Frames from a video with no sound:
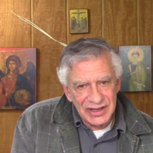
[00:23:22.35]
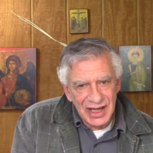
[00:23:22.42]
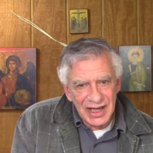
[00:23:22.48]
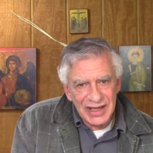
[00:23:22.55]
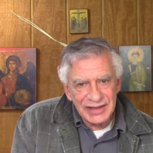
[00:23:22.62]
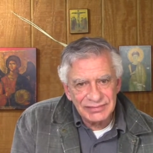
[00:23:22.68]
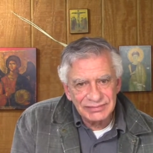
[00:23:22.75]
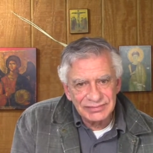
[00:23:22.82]

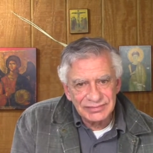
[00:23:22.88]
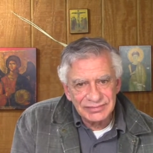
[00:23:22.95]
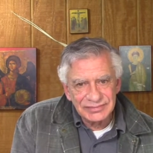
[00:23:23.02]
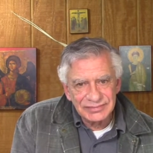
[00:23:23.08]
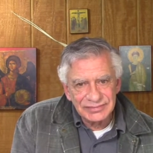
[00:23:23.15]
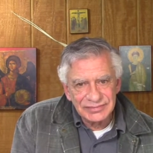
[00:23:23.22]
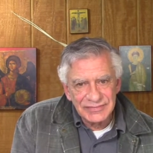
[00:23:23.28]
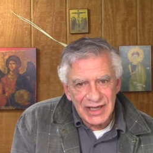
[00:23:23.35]
Good night,
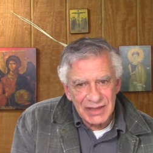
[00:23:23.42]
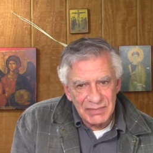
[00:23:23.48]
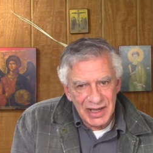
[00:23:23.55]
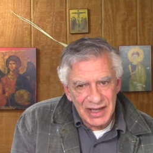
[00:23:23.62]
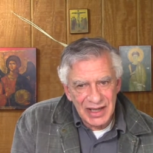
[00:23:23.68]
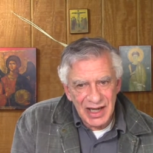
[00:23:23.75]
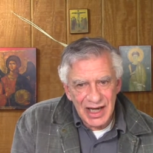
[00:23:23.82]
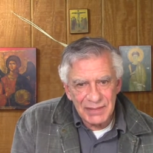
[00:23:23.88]

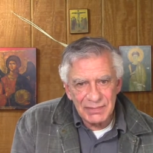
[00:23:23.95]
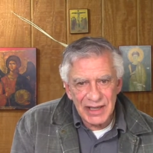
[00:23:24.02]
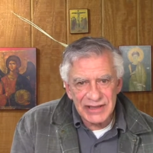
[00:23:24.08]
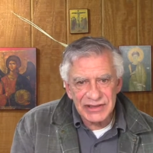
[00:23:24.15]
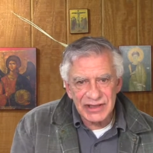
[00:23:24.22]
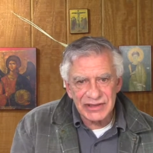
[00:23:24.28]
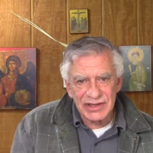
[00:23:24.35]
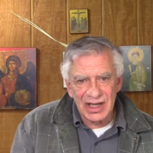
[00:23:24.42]
and may
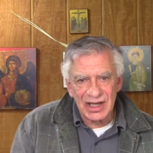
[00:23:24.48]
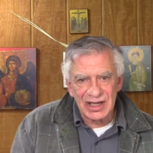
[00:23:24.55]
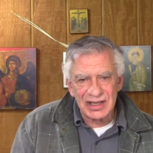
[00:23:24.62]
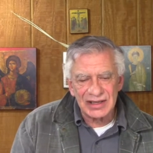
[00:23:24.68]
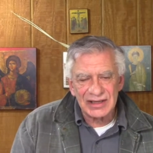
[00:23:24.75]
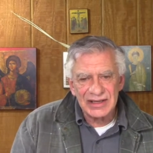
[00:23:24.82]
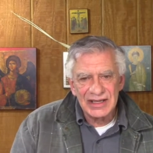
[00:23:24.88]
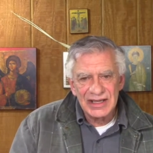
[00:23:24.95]
God bless us
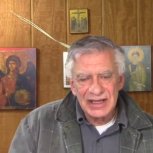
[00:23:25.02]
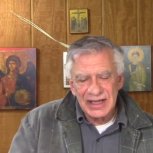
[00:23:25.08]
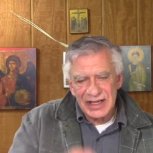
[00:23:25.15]
all.